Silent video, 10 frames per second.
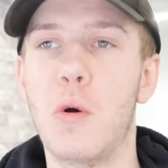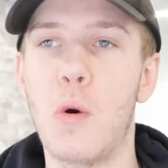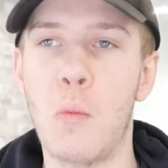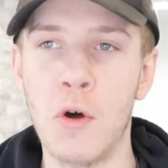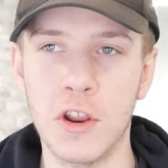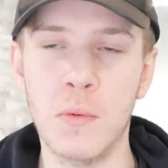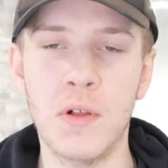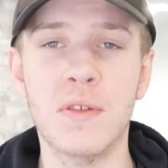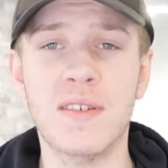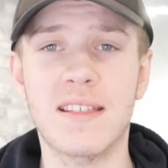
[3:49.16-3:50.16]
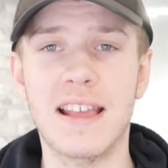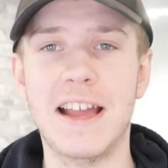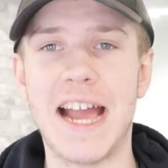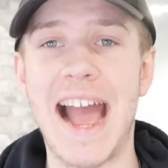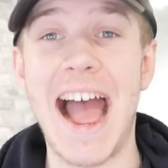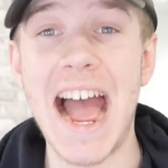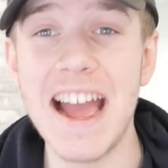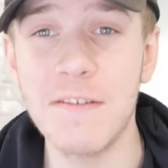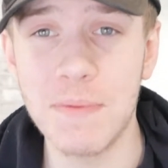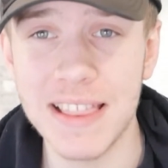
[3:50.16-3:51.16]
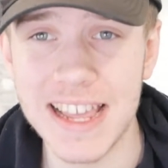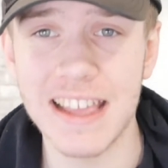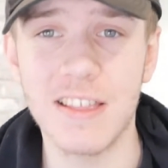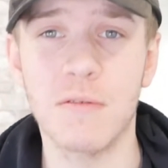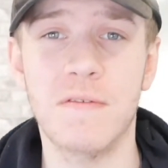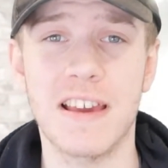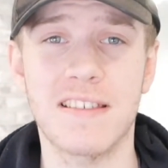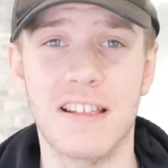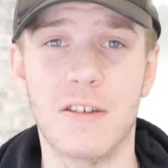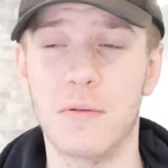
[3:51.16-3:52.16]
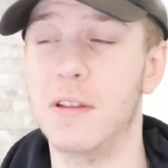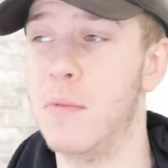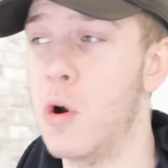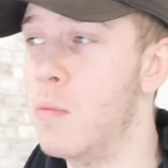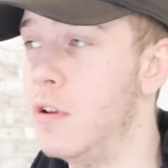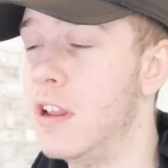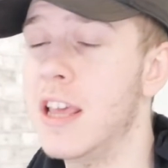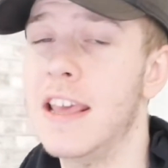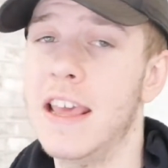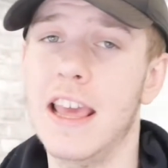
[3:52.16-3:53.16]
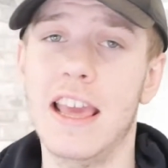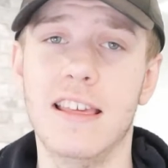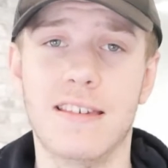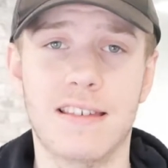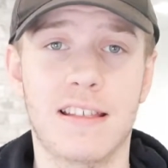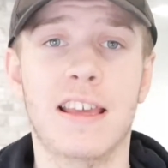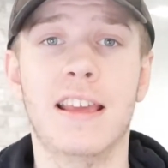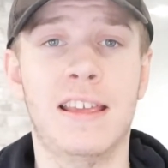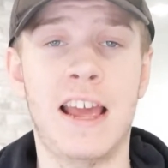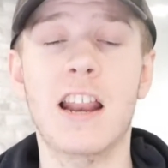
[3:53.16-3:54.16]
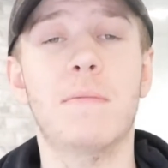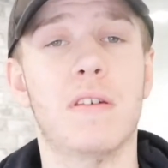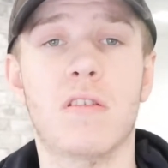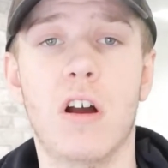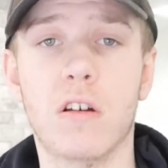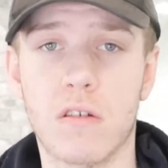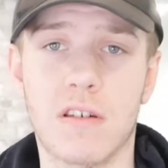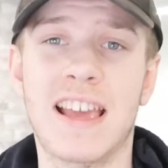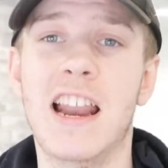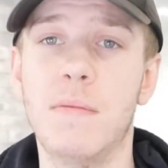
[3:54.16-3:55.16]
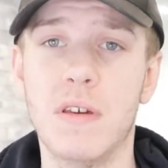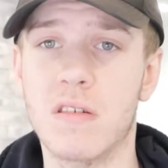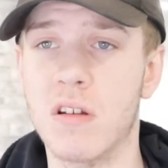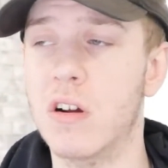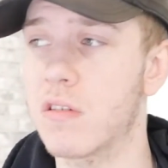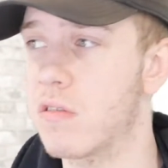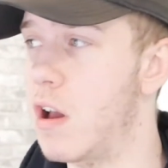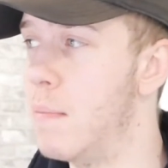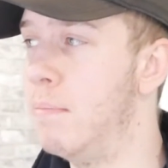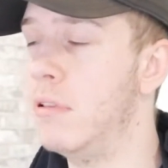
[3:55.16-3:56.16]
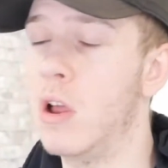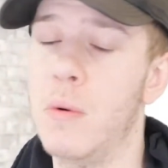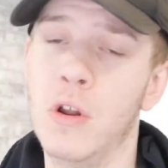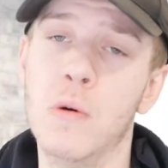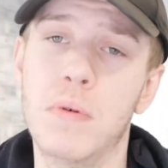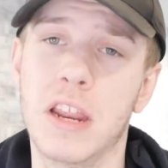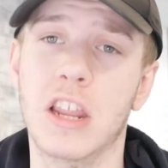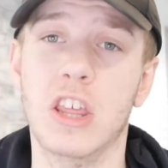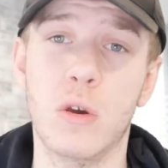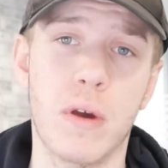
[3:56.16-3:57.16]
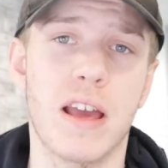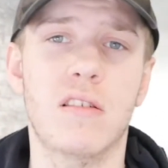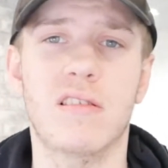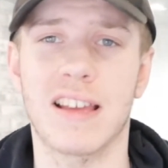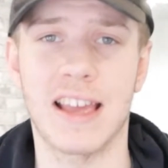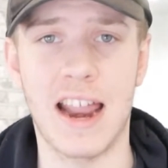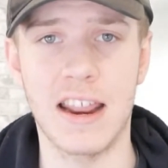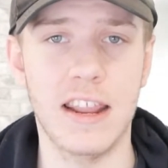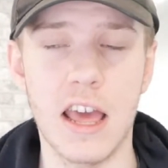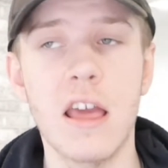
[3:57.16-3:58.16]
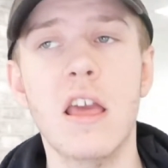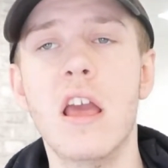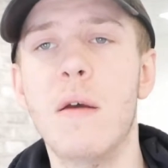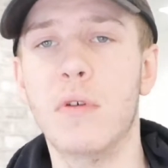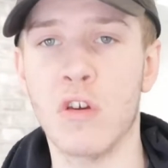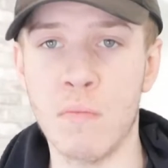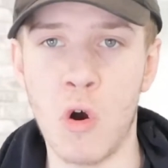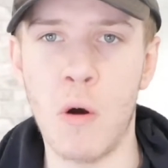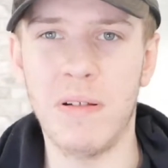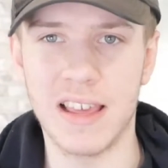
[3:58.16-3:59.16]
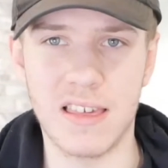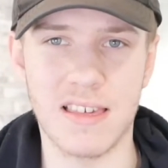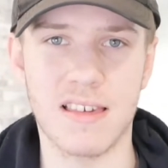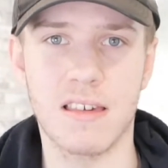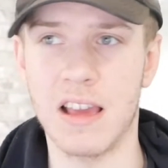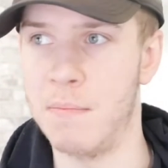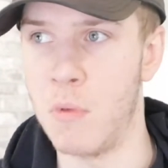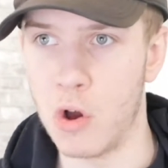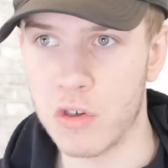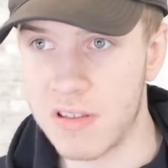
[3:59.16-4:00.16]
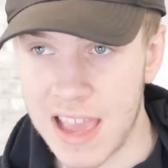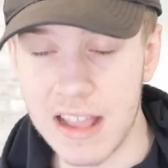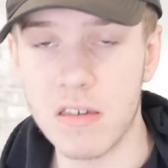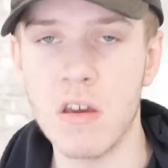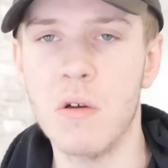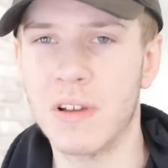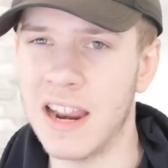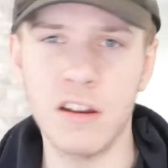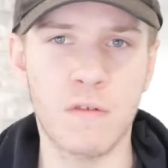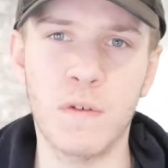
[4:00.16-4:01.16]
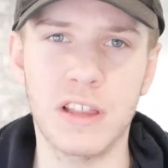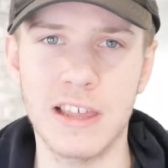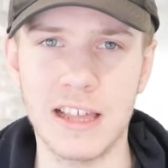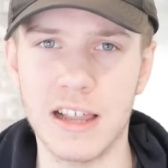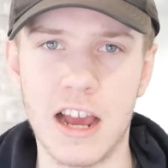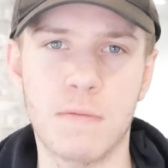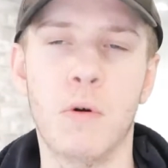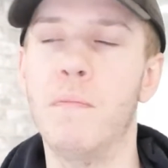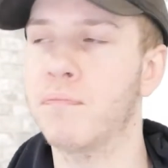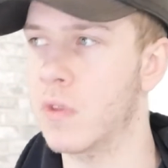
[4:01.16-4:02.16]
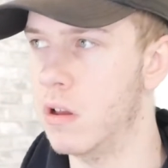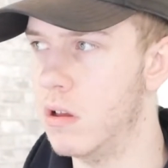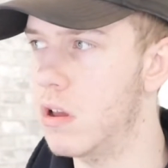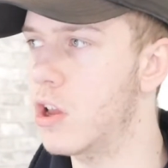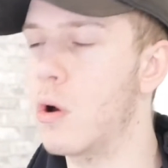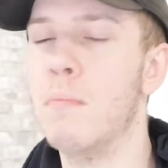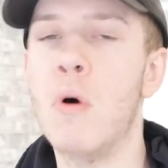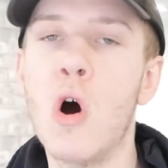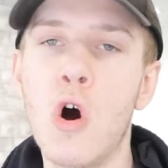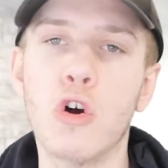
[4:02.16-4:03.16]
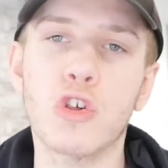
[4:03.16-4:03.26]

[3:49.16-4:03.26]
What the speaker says: one of the ones that I've been liking to invest into at the moment is the cannabis stocks. Cannabis stocks are blowing up in the US and Canada because more places and more states, Canada's fully legalized, but more